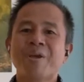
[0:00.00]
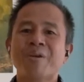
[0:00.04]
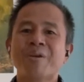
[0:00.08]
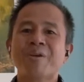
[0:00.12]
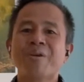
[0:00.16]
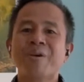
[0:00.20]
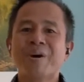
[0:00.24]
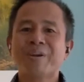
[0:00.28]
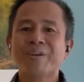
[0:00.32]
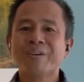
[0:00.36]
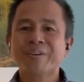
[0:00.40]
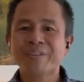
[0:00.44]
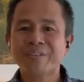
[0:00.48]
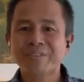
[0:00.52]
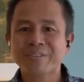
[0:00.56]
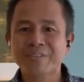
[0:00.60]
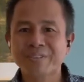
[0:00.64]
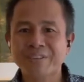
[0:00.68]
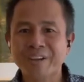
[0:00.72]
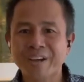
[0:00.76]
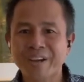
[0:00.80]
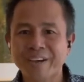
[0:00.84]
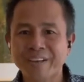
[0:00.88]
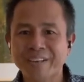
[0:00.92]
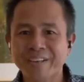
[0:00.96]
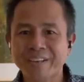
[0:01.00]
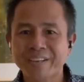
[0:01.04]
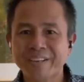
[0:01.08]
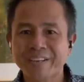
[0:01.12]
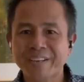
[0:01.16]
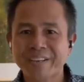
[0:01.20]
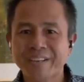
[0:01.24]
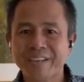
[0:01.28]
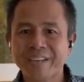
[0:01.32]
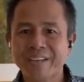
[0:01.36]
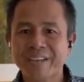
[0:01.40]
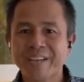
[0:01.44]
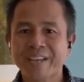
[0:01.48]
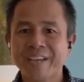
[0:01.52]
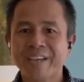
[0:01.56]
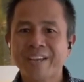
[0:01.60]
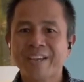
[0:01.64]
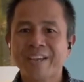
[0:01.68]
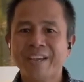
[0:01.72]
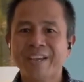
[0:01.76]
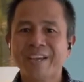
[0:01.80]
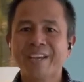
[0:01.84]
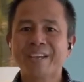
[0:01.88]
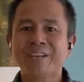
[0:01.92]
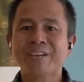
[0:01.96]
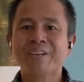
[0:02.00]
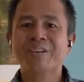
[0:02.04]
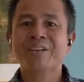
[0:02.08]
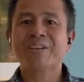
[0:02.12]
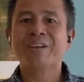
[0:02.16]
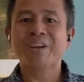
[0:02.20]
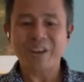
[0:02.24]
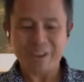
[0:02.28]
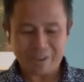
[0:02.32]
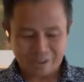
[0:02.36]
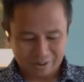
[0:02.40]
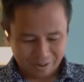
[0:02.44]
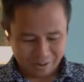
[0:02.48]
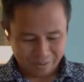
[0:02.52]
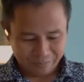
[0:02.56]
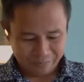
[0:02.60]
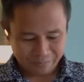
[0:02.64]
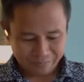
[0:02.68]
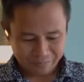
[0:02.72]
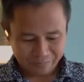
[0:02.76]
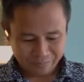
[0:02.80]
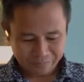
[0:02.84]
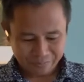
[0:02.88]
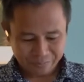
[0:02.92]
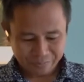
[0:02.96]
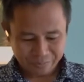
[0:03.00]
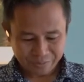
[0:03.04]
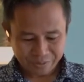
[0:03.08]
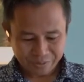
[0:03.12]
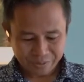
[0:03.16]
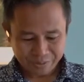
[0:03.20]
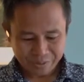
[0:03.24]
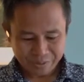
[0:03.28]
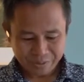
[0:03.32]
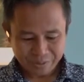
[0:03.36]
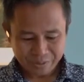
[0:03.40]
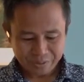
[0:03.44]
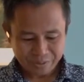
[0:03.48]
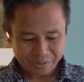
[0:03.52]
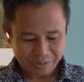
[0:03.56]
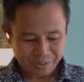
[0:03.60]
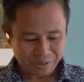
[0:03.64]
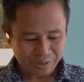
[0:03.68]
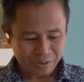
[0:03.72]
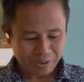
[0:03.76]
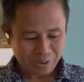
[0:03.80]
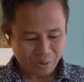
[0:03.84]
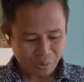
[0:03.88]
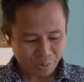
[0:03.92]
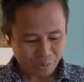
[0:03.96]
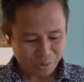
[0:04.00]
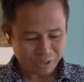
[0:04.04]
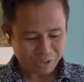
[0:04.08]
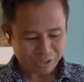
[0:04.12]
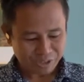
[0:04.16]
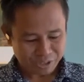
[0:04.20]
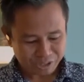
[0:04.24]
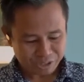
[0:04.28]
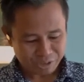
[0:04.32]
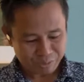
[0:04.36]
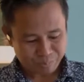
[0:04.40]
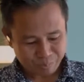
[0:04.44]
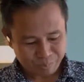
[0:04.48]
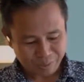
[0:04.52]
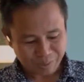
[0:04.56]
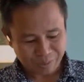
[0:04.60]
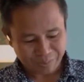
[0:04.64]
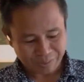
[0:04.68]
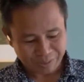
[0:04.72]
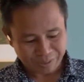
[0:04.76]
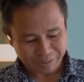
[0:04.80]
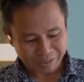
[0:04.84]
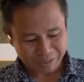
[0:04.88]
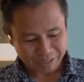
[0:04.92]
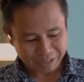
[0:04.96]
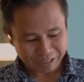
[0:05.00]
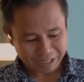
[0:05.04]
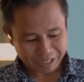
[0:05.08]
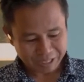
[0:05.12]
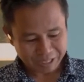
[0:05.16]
God the Son, and God the Holy Spirit.